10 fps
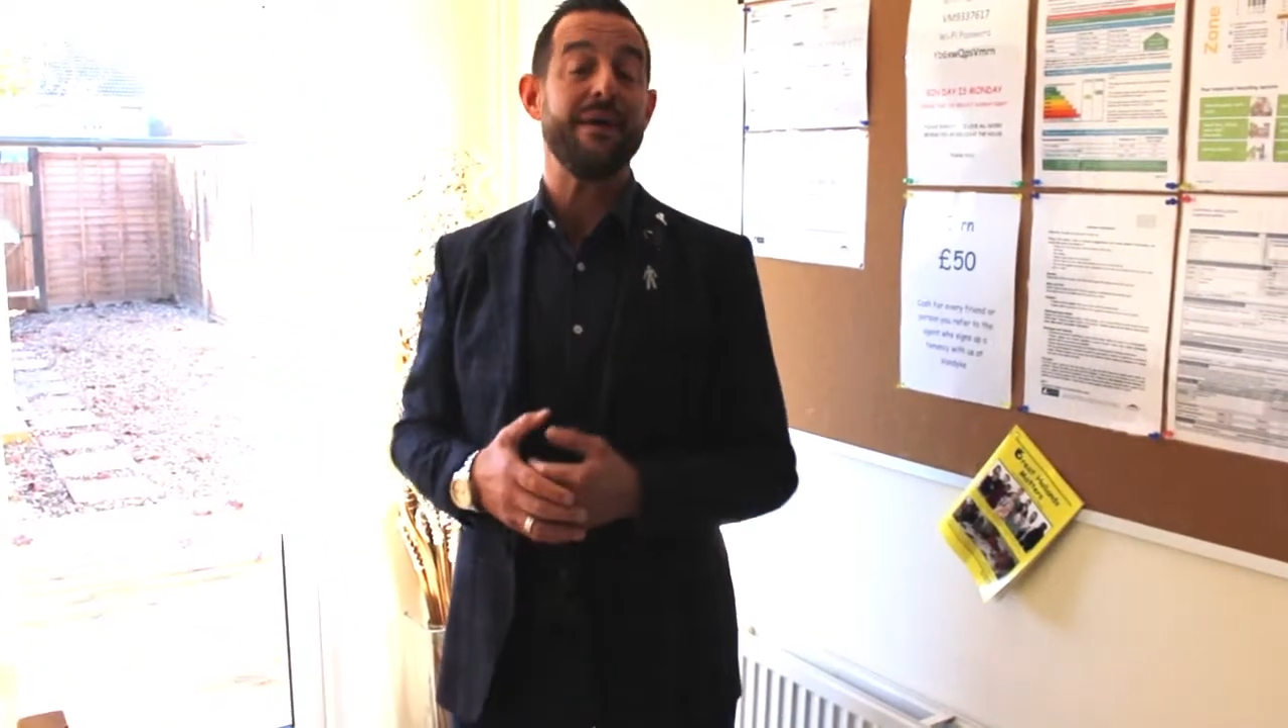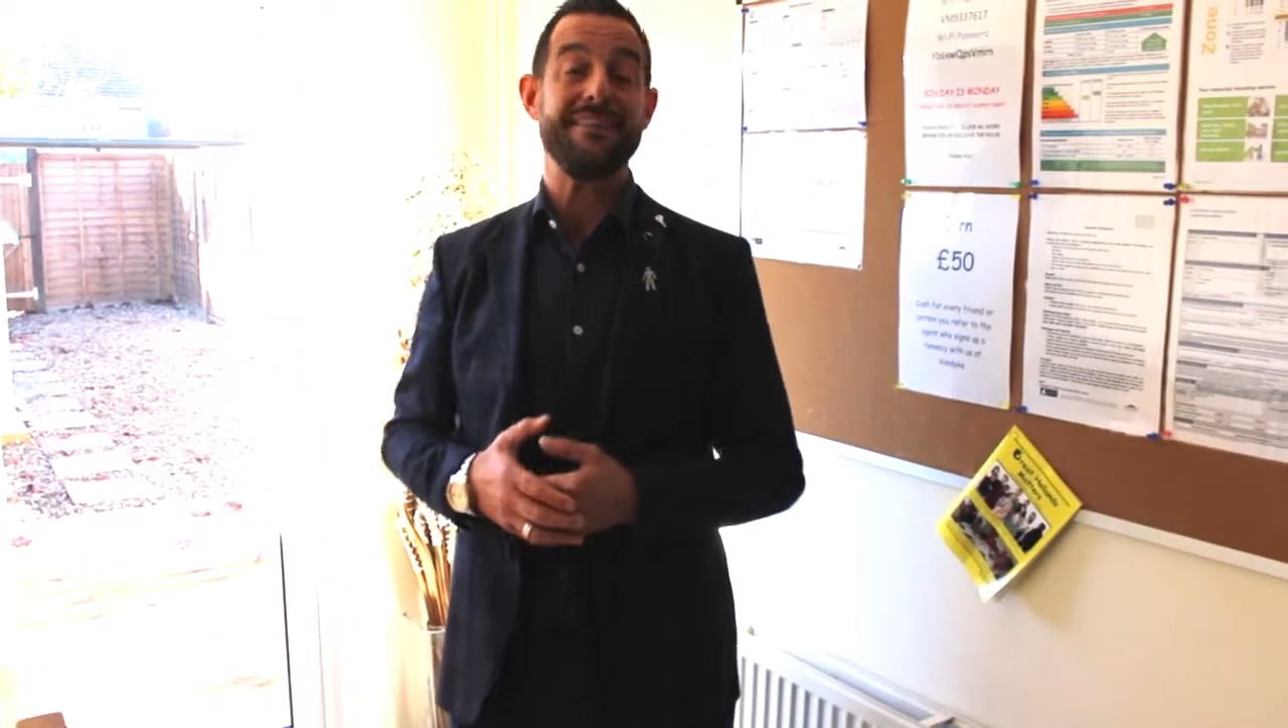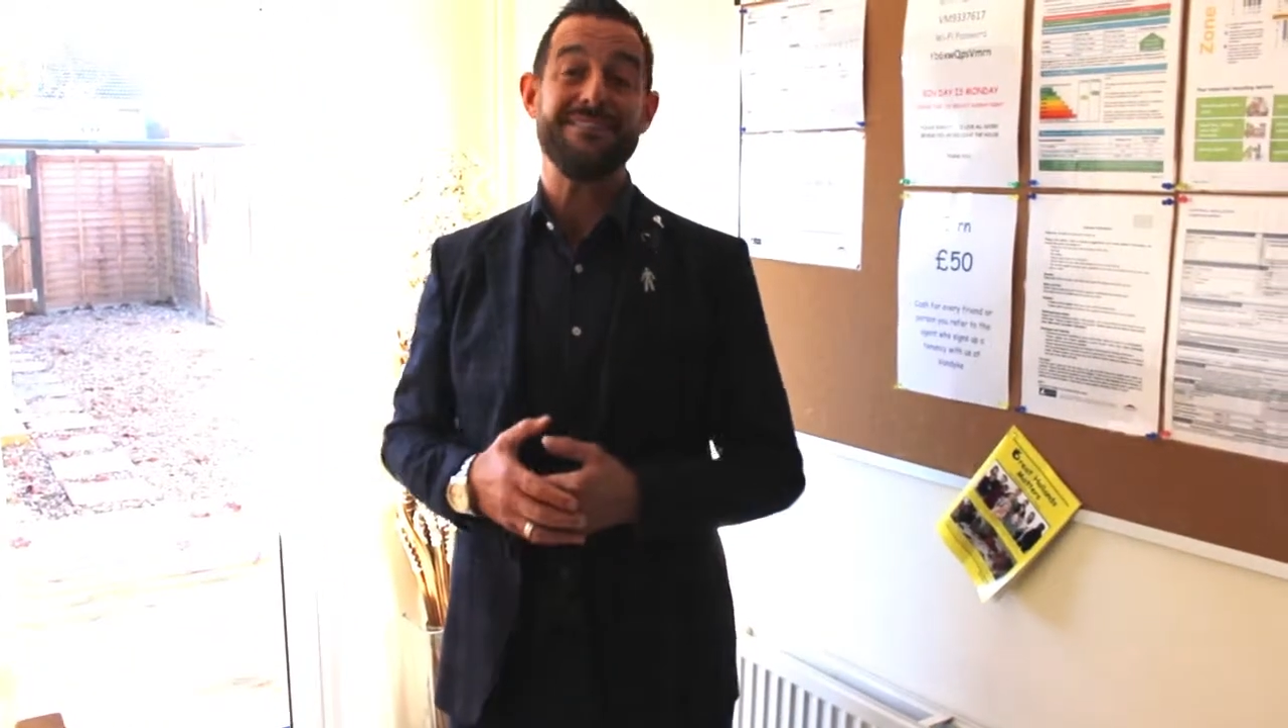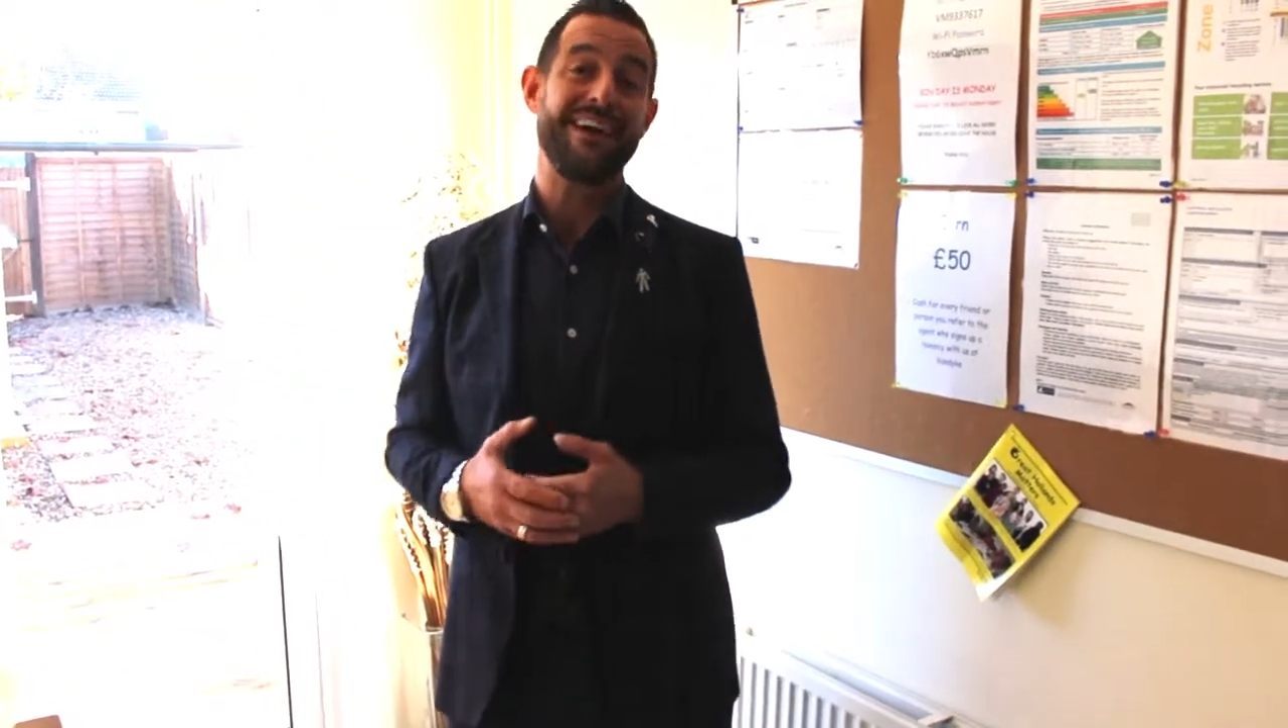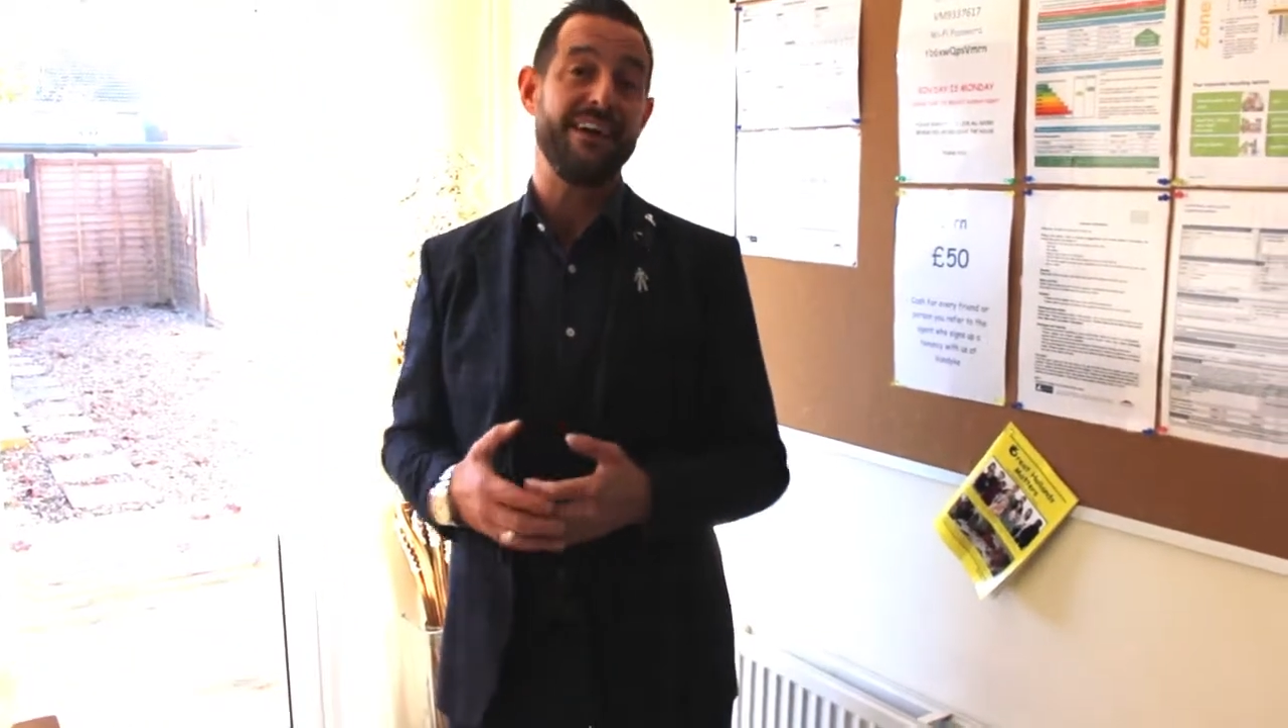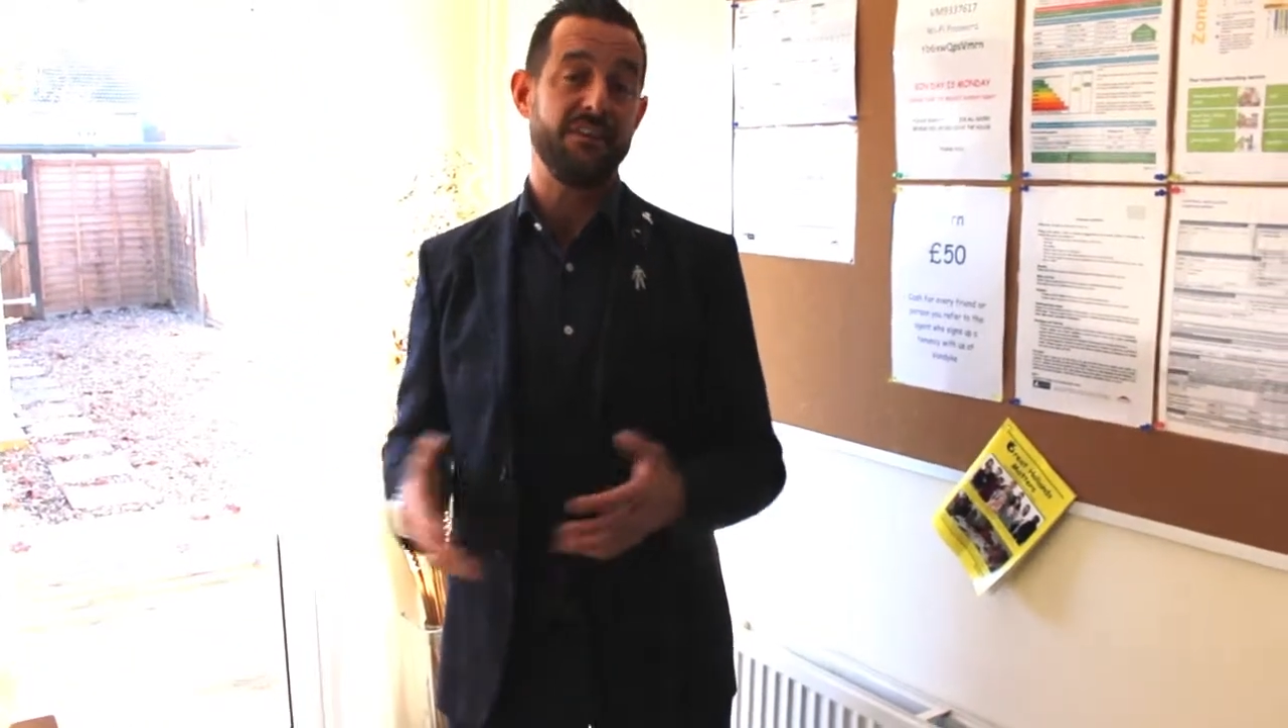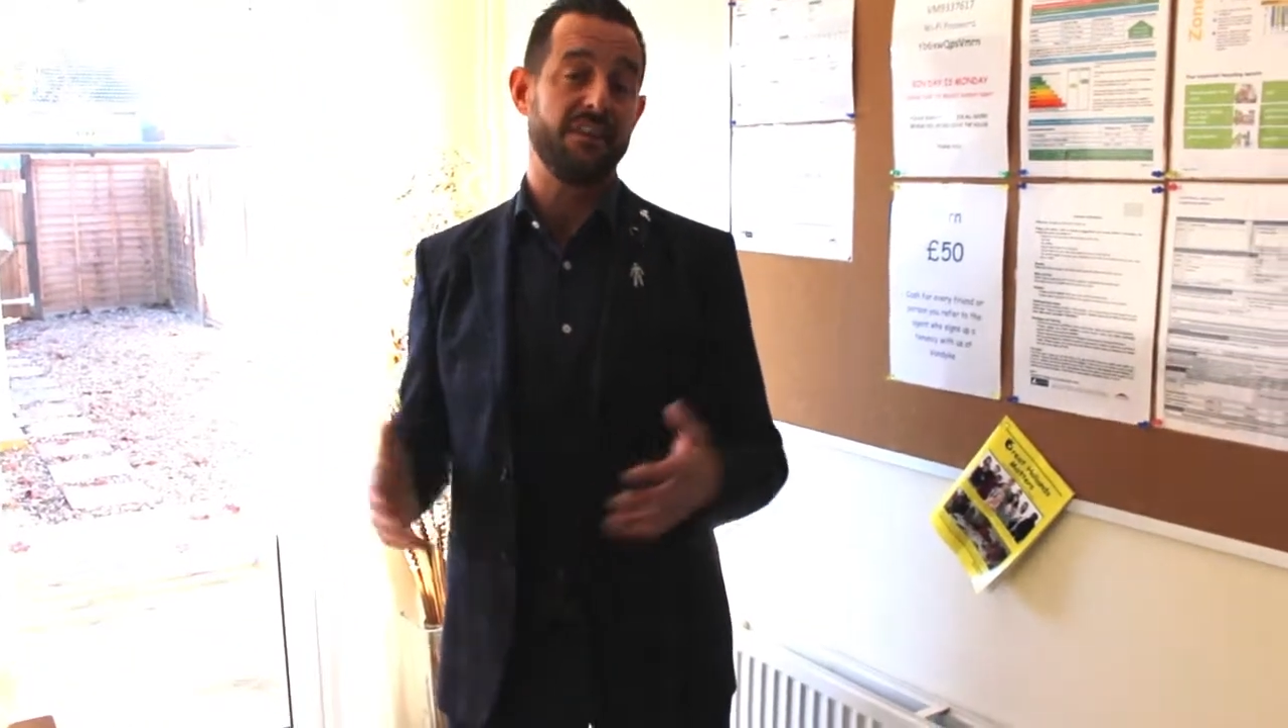maintain